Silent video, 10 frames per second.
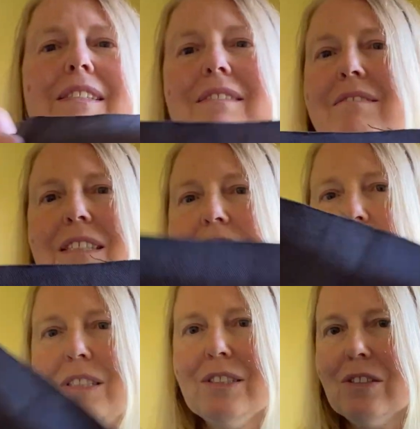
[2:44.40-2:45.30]
these are
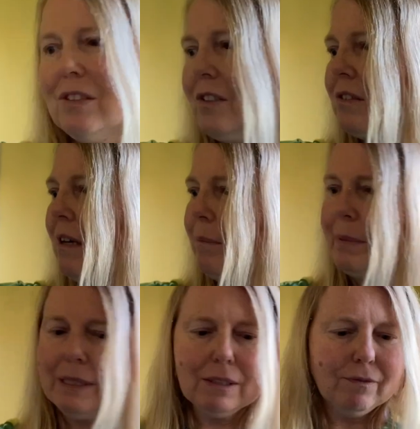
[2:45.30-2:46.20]
just on scrap
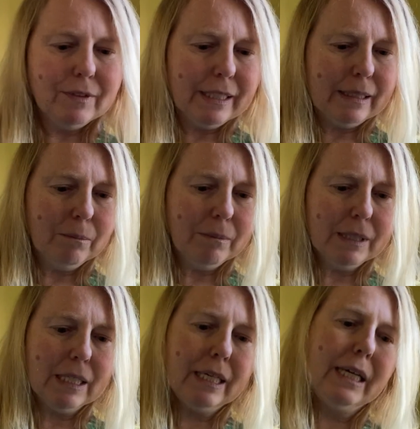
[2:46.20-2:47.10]
bits of denim that
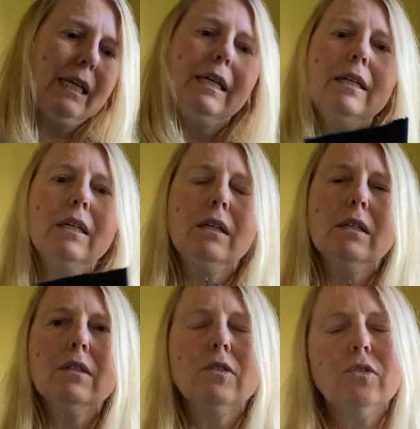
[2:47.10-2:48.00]
I had, and I
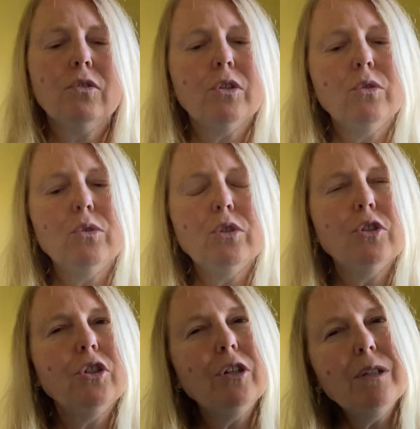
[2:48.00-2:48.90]
could
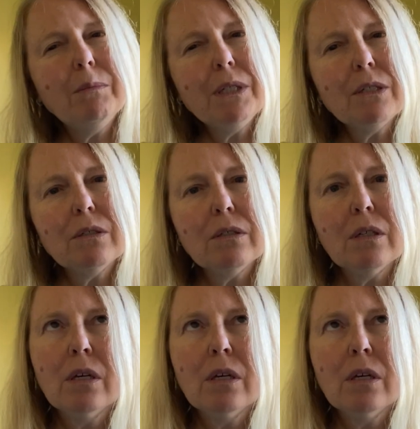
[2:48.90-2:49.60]
turn them into